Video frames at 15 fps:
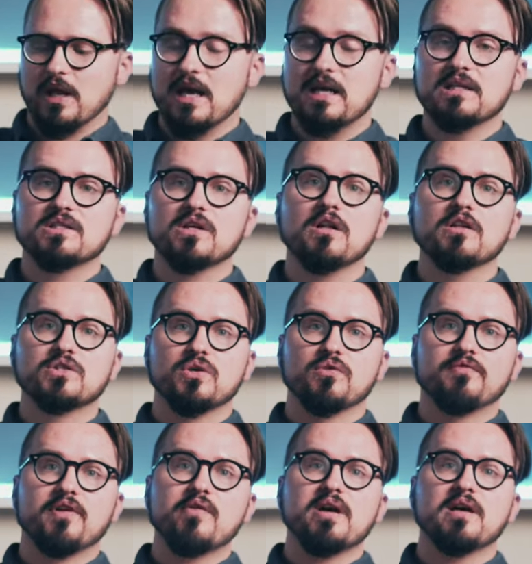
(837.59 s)
And it's also a
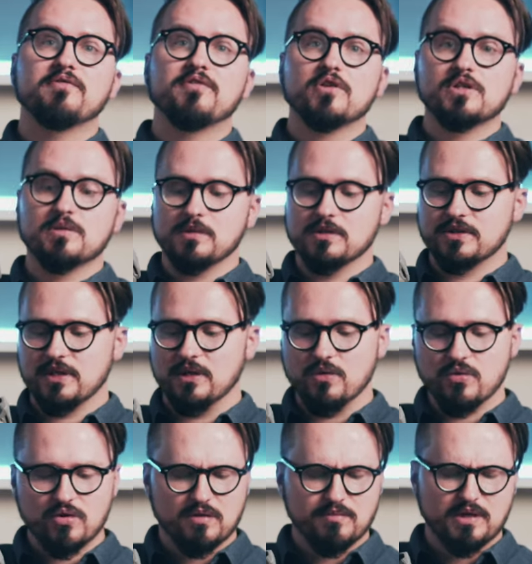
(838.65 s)
very affordable
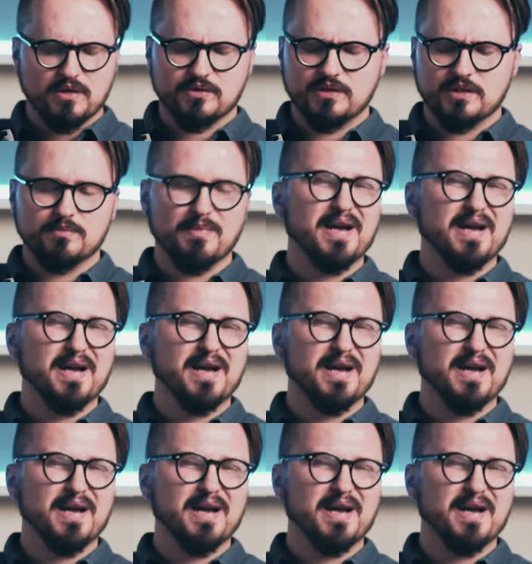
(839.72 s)
solution because this